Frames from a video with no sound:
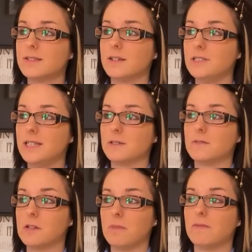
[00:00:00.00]
So she
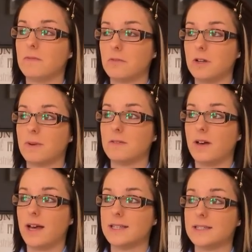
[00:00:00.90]
sort of took me through my
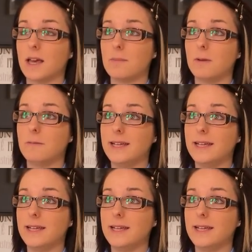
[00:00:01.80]
first couple of